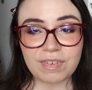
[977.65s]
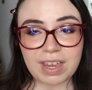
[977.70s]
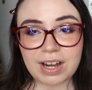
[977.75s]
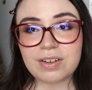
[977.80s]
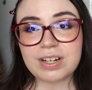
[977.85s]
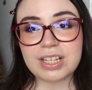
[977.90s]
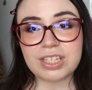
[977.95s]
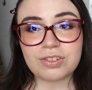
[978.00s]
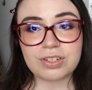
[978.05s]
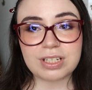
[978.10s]

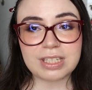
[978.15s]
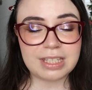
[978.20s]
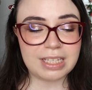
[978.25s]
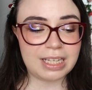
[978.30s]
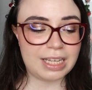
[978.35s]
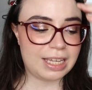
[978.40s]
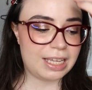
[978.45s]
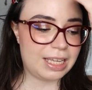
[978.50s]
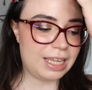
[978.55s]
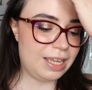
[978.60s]
very
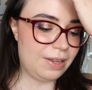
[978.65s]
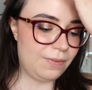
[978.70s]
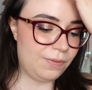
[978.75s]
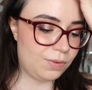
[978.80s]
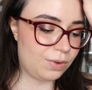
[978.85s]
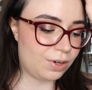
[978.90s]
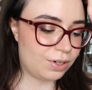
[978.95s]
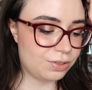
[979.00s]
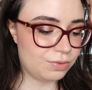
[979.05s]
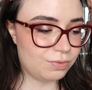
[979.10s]
interesting if
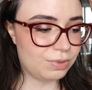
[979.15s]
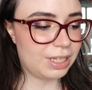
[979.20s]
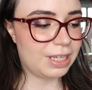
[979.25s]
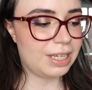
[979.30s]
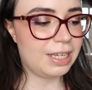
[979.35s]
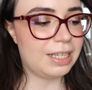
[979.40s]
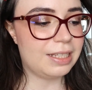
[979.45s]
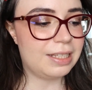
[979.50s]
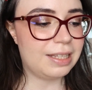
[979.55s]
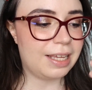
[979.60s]
you are doing
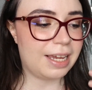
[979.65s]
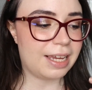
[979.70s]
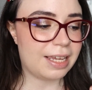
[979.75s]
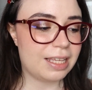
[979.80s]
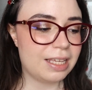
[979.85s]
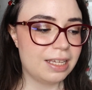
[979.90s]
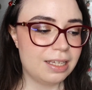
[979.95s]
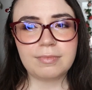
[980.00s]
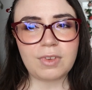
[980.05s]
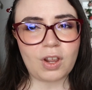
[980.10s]
it
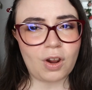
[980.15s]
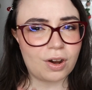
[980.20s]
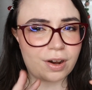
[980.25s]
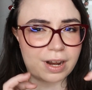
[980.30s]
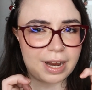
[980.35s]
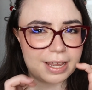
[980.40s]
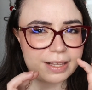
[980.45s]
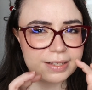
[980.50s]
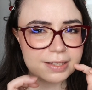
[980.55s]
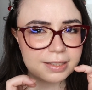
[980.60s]
like
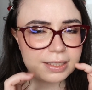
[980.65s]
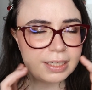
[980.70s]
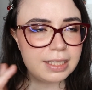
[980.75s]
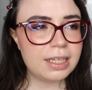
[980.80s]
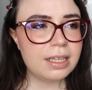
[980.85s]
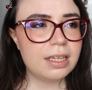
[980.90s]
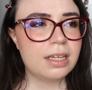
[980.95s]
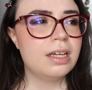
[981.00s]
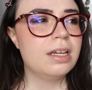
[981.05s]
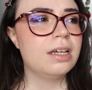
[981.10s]

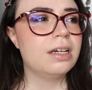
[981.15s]
correctly,